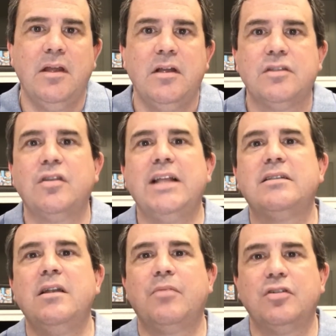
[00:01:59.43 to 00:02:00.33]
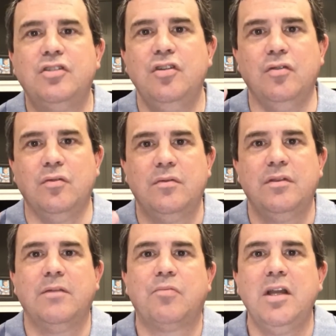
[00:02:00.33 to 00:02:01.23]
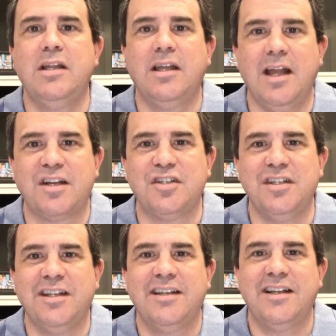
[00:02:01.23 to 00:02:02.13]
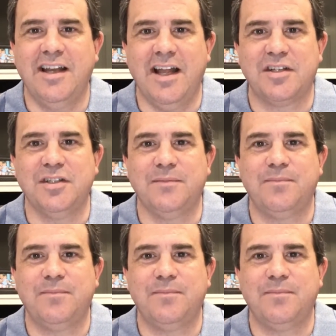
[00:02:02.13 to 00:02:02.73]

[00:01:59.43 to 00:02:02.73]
So that's number 2, the pre-connection connection.